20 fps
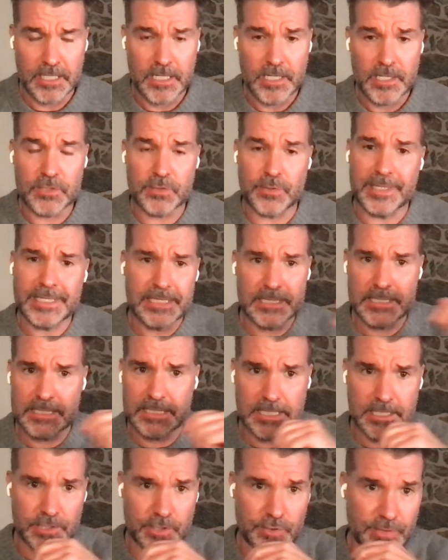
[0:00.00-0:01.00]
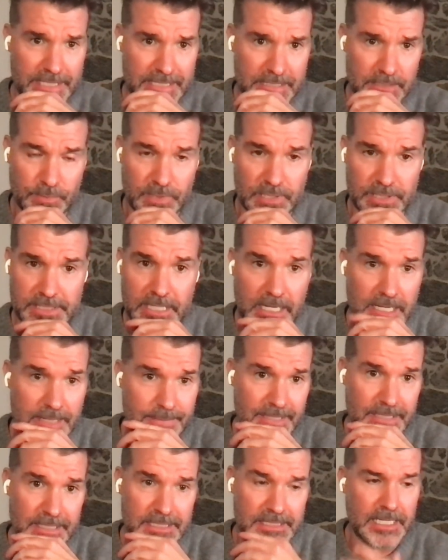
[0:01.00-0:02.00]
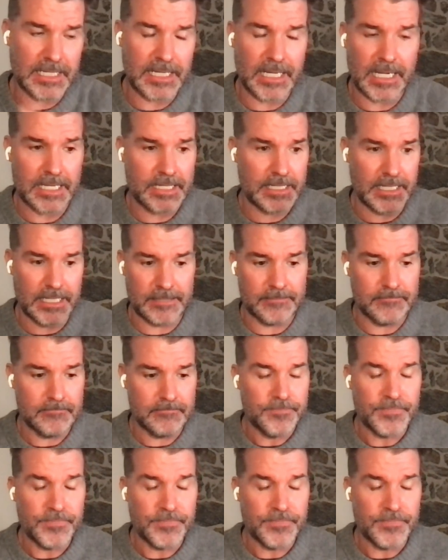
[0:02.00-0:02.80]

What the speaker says: So I get to see their trades in real time. And let's say I had a